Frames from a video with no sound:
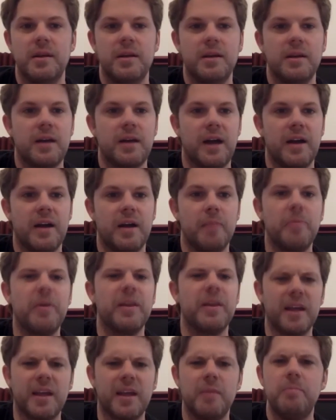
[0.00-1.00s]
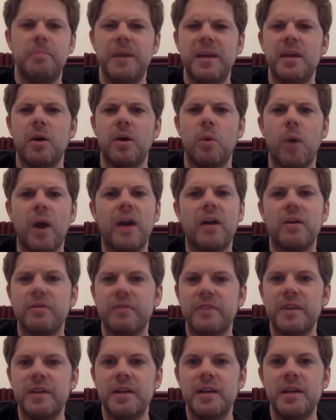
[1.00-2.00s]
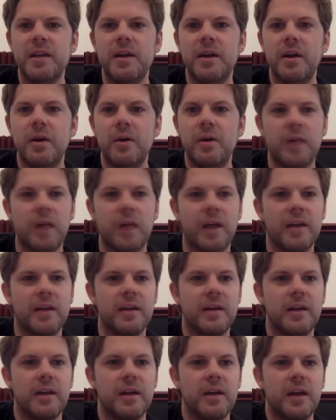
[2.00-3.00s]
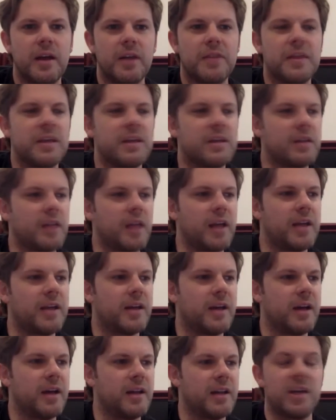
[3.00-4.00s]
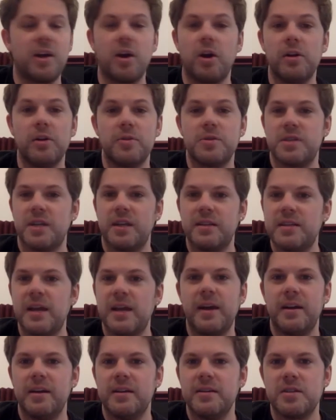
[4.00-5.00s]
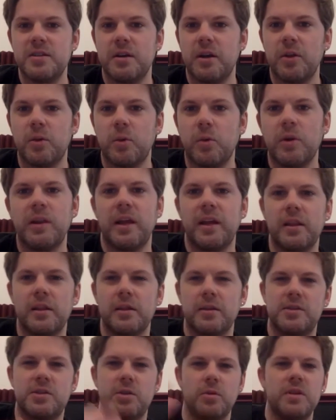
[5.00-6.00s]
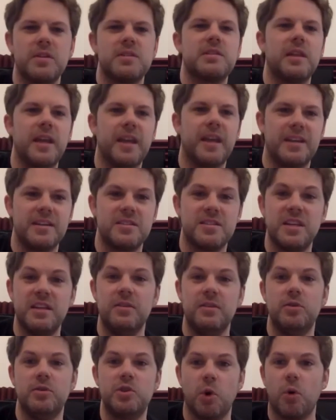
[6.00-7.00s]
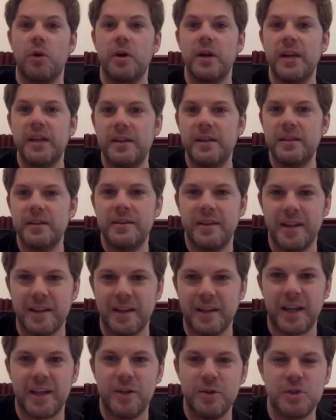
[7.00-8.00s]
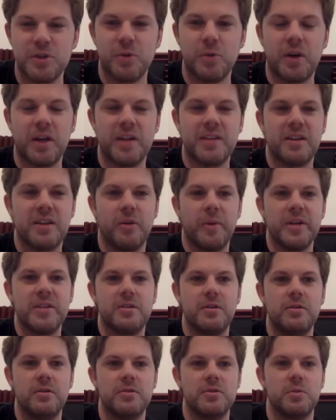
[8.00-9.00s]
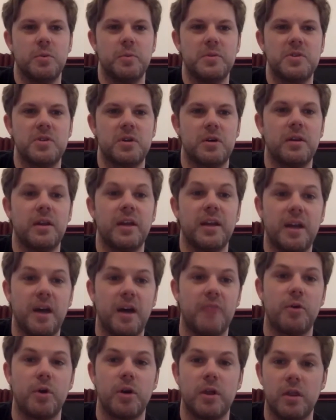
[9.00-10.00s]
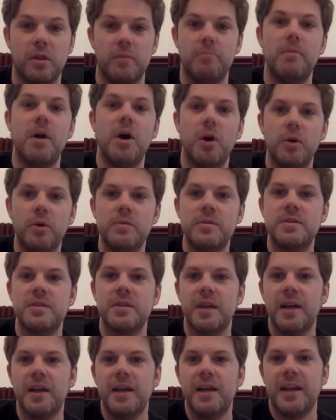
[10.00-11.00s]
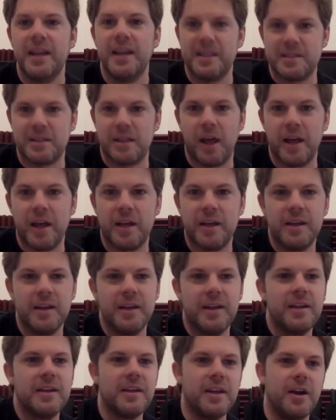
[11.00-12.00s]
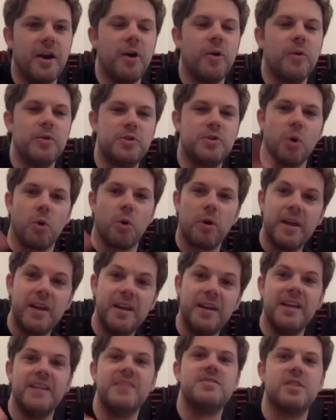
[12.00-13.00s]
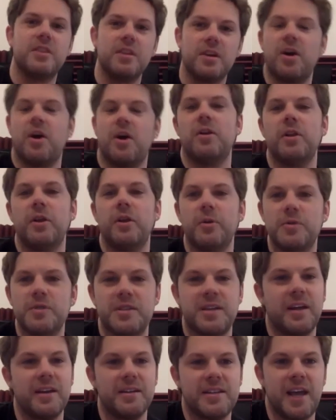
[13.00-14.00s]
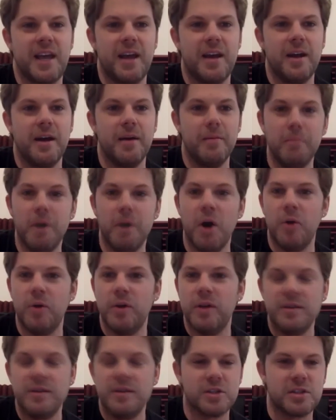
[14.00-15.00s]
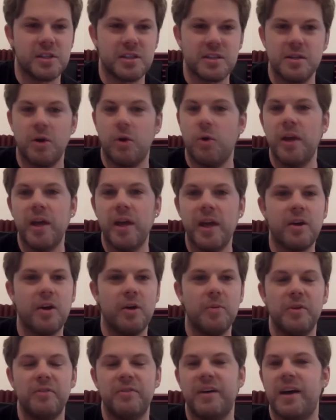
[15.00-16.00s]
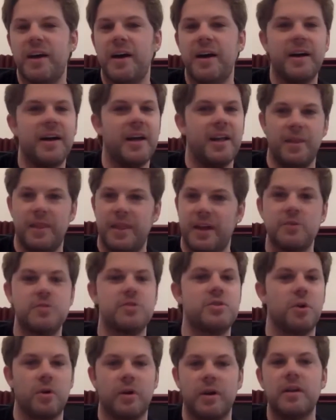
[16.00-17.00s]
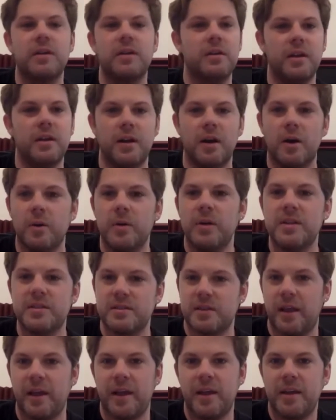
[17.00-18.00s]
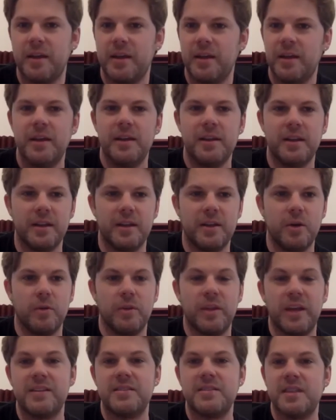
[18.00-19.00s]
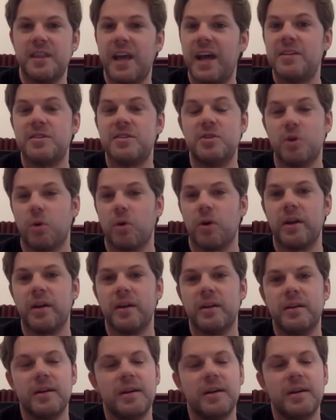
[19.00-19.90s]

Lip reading: but like in being aware of it, you know, like I think like Carlos Santana is another one. Like, so this lick is in Dorian, and like usually when I tell my students when we start like covering the modes, it's like, you know, Dorian is the Carlos Santana mode. Just listen to Oye Como Va, and there's Dorian. You know, it's like, you know, that's Dorian.